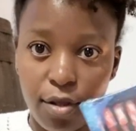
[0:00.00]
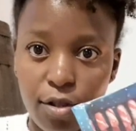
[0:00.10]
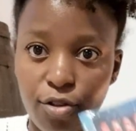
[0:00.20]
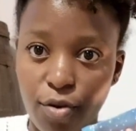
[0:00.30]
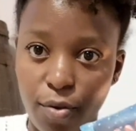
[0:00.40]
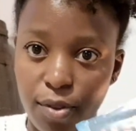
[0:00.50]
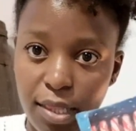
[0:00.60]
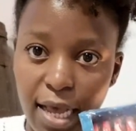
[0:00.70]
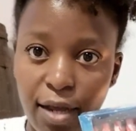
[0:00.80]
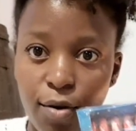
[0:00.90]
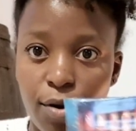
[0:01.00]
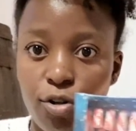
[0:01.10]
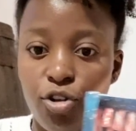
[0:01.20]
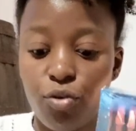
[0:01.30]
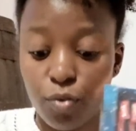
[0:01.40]
So I
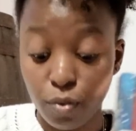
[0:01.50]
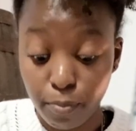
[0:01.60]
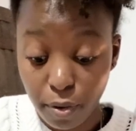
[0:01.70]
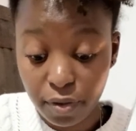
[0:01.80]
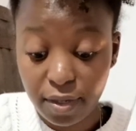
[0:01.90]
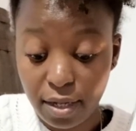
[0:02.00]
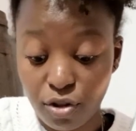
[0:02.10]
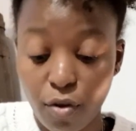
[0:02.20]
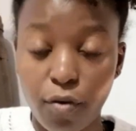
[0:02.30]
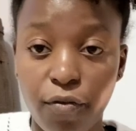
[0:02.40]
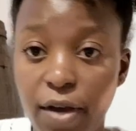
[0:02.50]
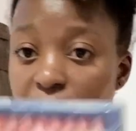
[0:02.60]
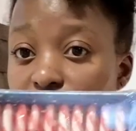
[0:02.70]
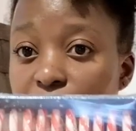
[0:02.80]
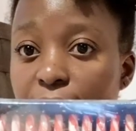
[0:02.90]
got 2 boxes of
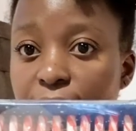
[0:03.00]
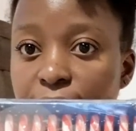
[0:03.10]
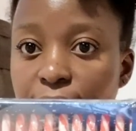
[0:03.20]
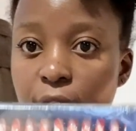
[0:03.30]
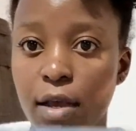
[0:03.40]
candy canes,